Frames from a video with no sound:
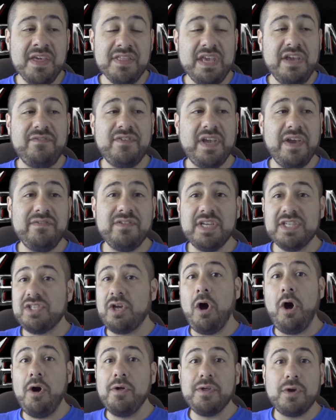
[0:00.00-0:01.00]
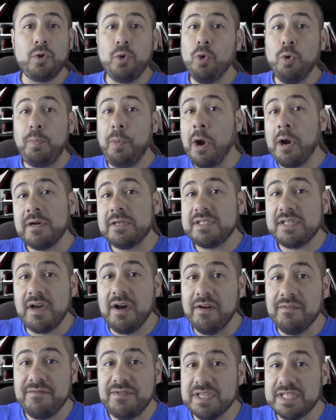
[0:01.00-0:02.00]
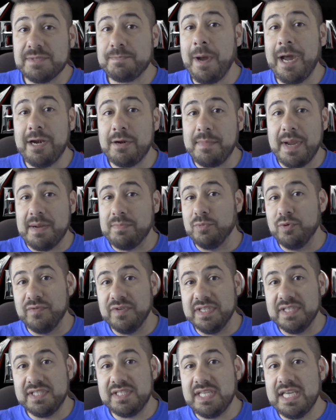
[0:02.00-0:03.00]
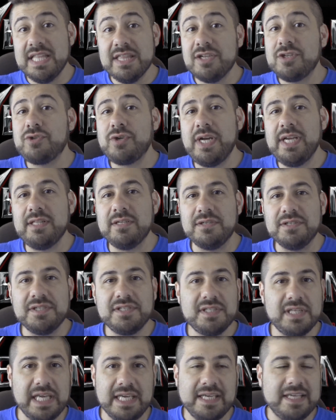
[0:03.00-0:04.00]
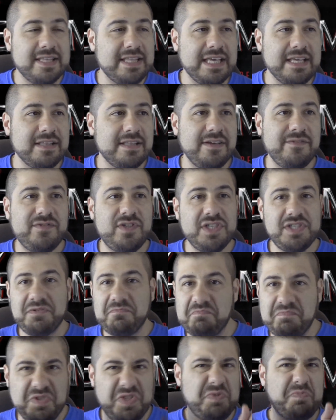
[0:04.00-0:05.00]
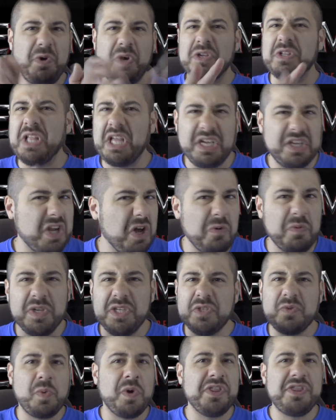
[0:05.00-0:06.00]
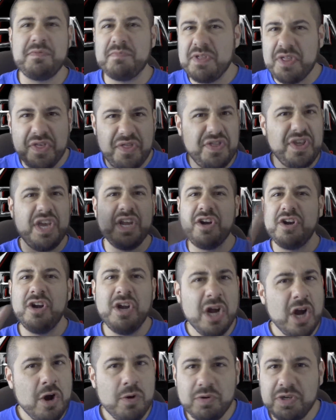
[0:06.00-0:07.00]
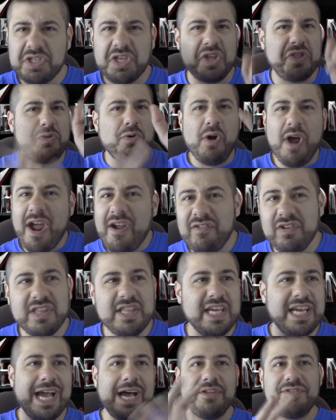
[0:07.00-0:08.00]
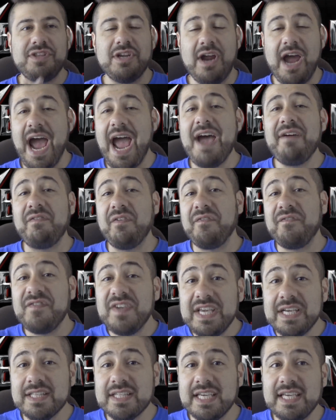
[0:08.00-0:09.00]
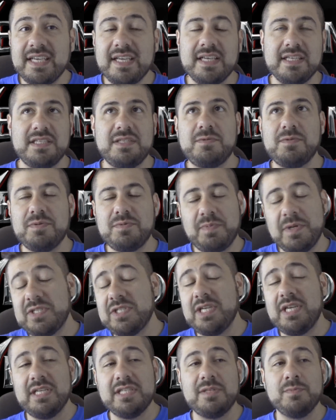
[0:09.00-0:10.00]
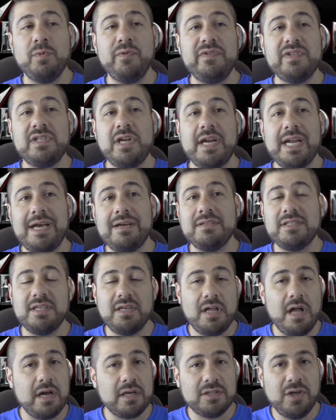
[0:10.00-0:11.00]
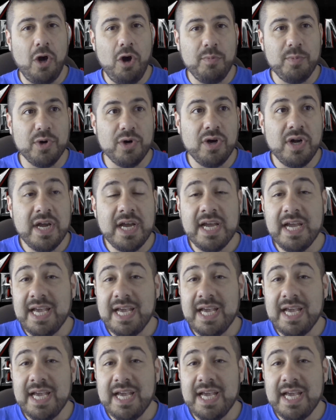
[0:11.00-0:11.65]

they've given us all the cool parts of the Spider-Man movies in the trailers. Like, they, they've just, split, like, no, we just want them in the theater. We're just going to throw everything out there. I have a feeling, is especially because the movie's not out until October,